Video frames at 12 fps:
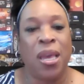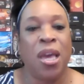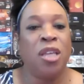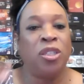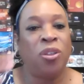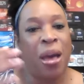
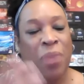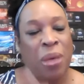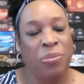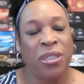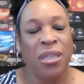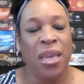So I'm
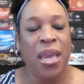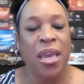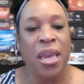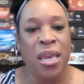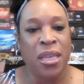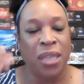seeing
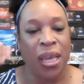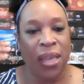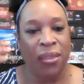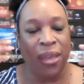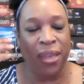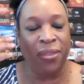
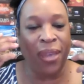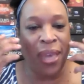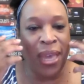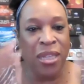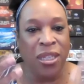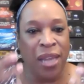the
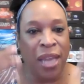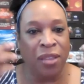intellect,